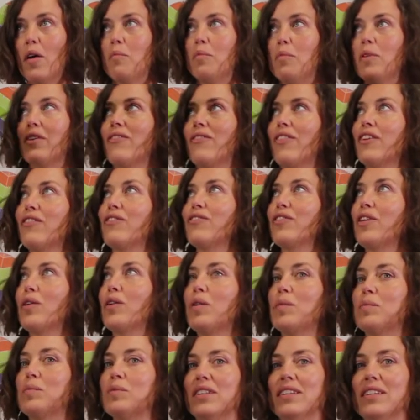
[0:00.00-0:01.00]
but if they float
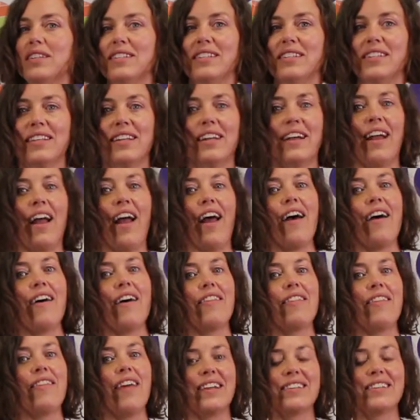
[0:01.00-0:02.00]
up to the ceiling,
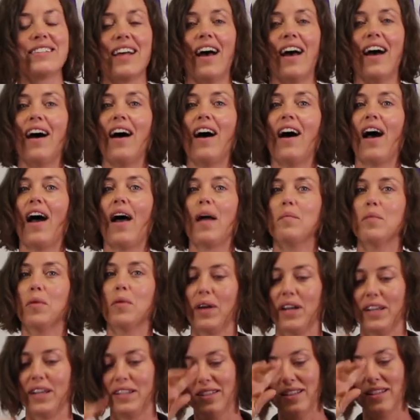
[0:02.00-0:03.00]
that's high
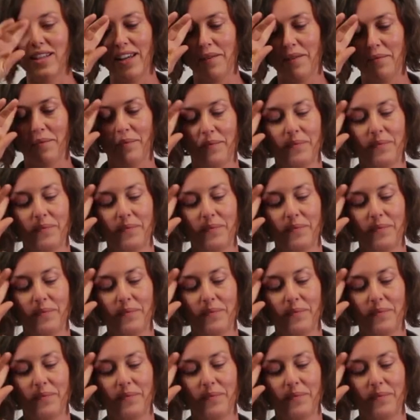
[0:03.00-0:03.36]
buoyancy.